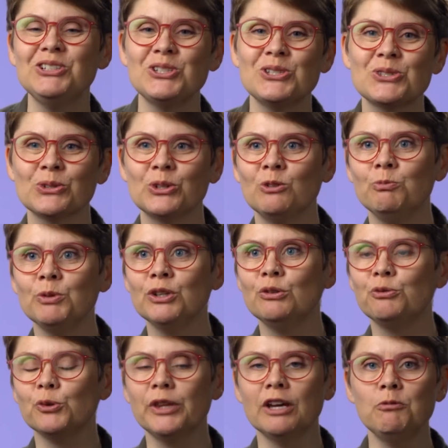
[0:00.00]
which is sort of
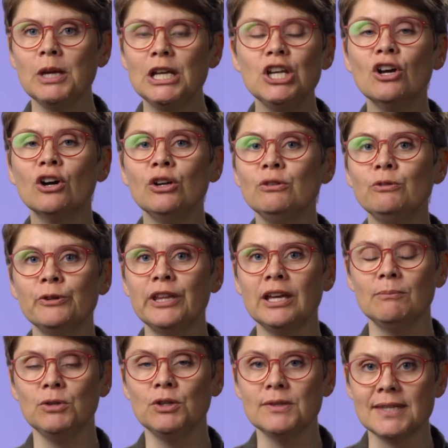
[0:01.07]
beautiful. They've been known for
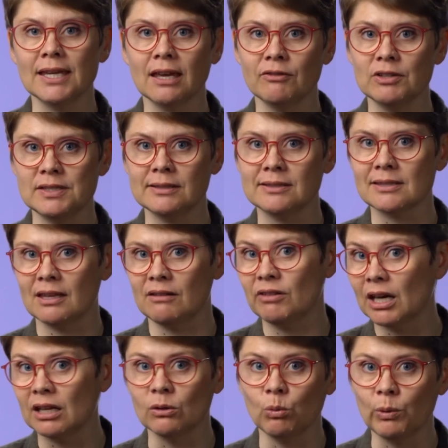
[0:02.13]
their music ever since they've
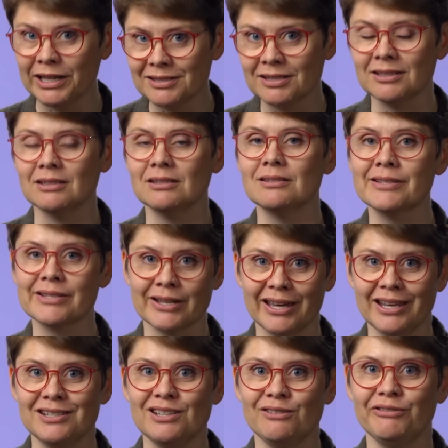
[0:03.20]
had a Western
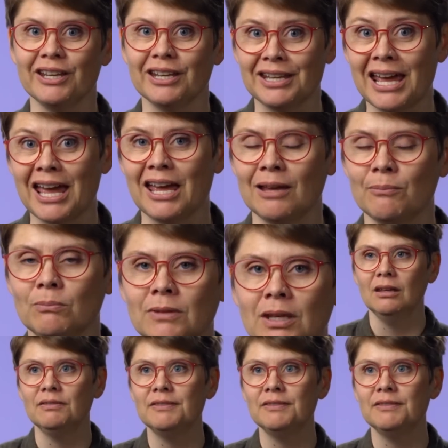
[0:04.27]
scientific name.